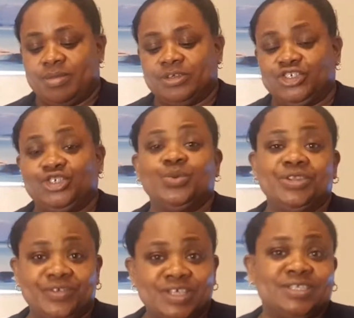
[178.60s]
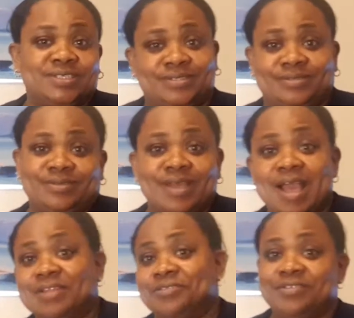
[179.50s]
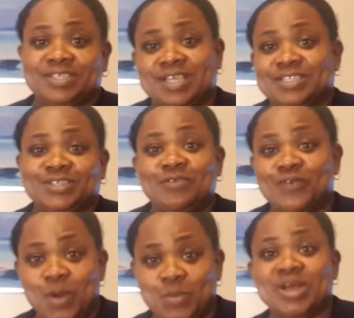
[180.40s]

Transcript: She will dress herself up